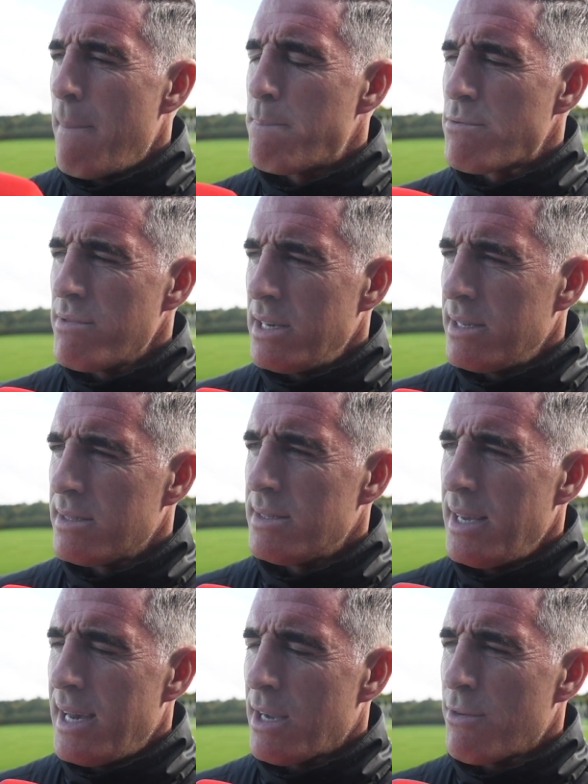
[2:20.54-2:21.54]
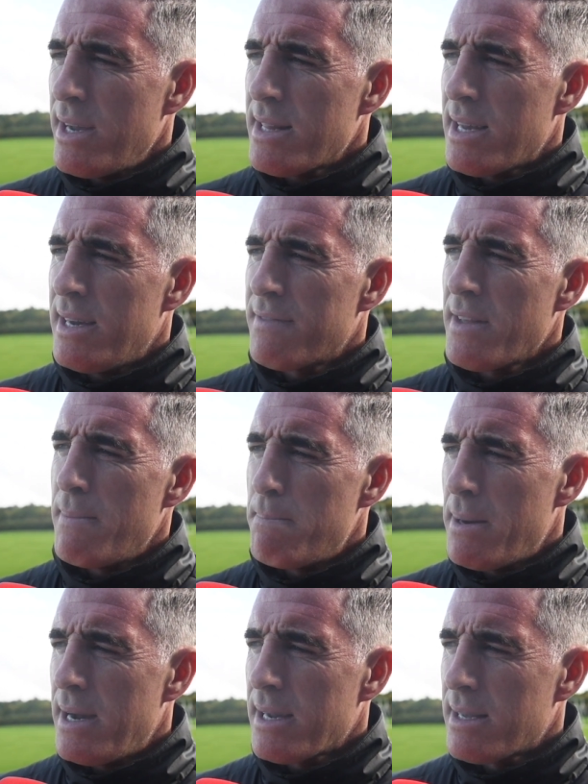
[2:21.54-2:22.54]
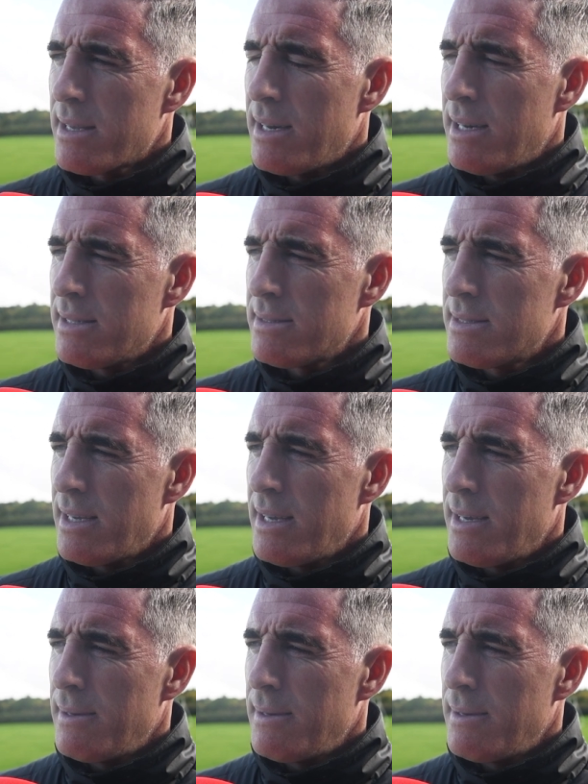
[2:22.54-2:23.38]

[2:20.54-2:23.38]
Brilliant, yeah. Great to have them back, and